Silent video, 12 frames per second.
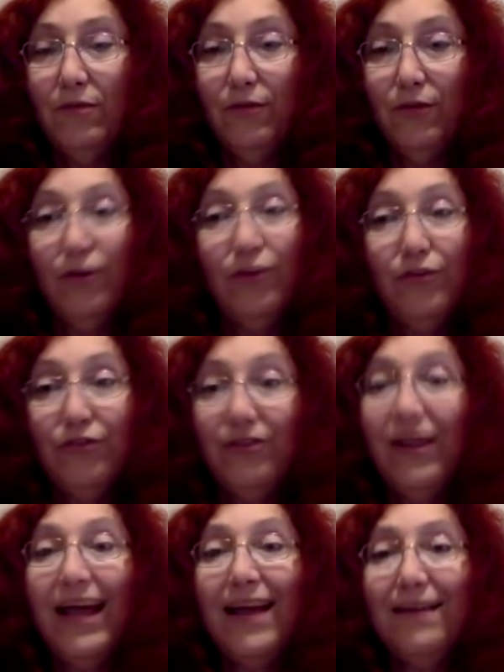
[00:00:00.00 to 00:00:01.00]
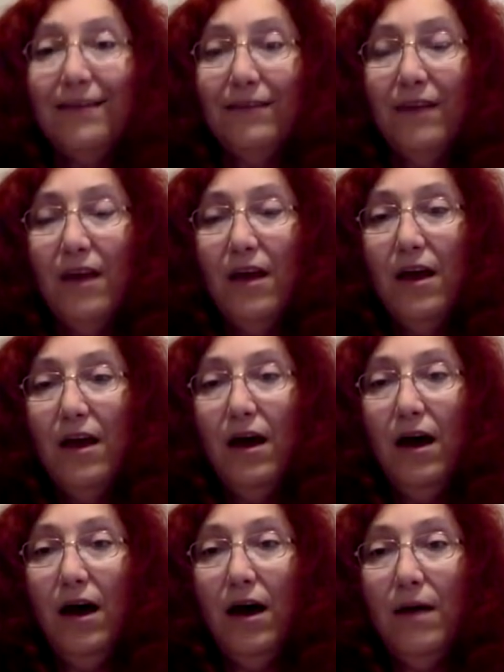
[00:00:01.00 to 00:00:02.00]
vertical slice.
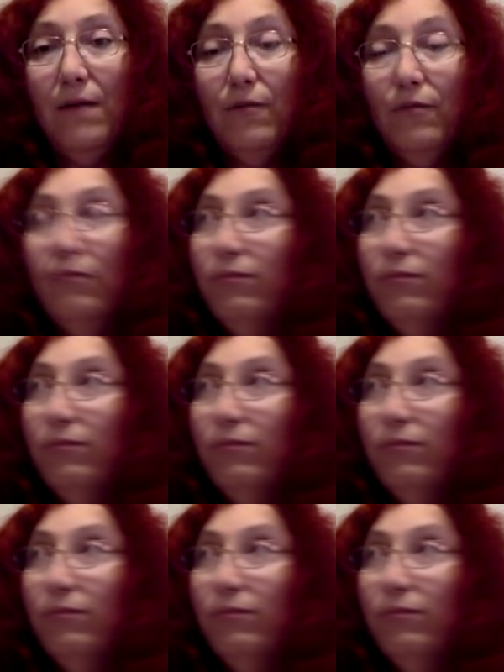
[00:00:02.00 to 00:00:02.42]
Um,